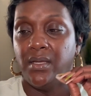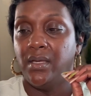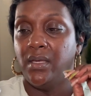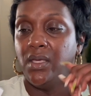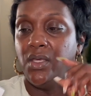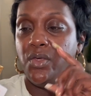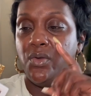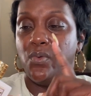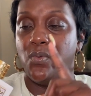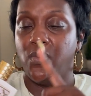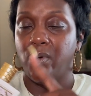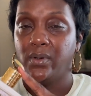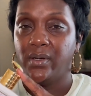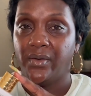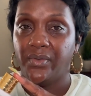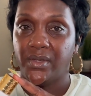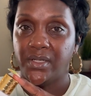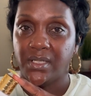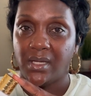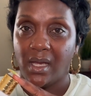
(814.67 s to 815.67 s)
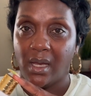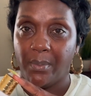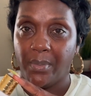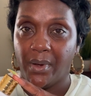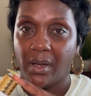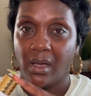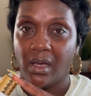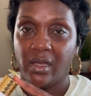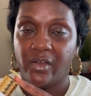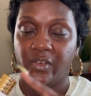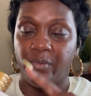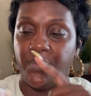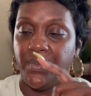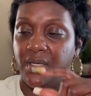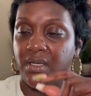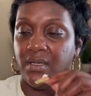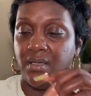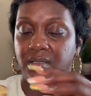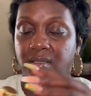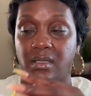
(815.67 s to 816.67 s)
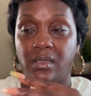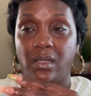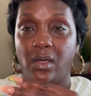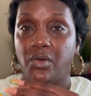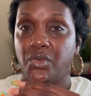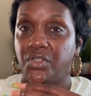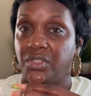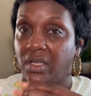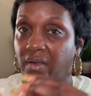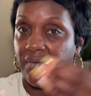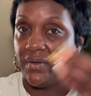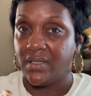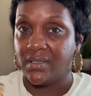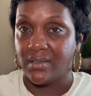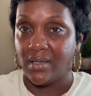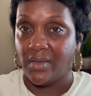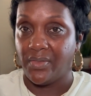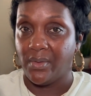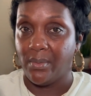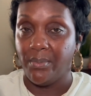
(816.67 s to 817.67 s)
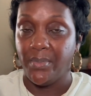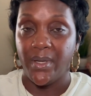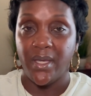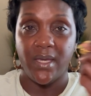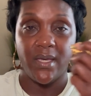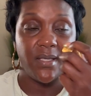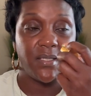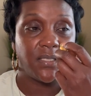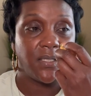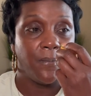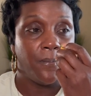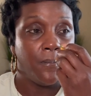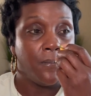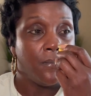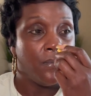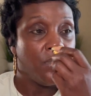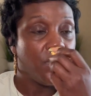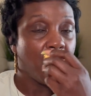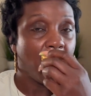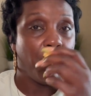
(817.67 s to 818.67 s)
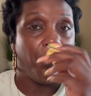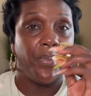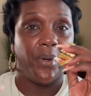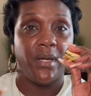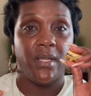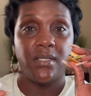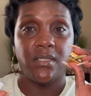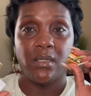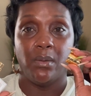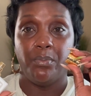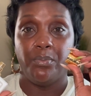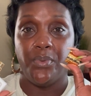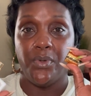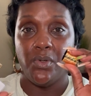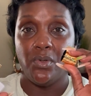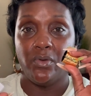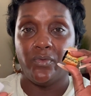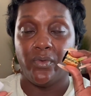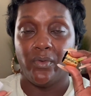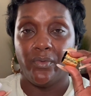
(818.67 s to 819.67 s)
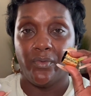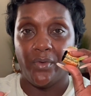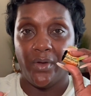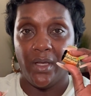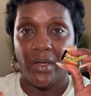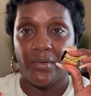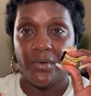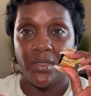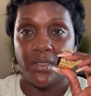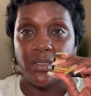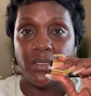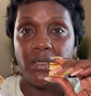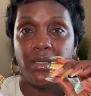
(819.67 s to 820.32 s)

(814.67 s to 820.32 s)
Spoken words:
You will have to top off because the longevity is not the best, but it's a beautiful fragrance.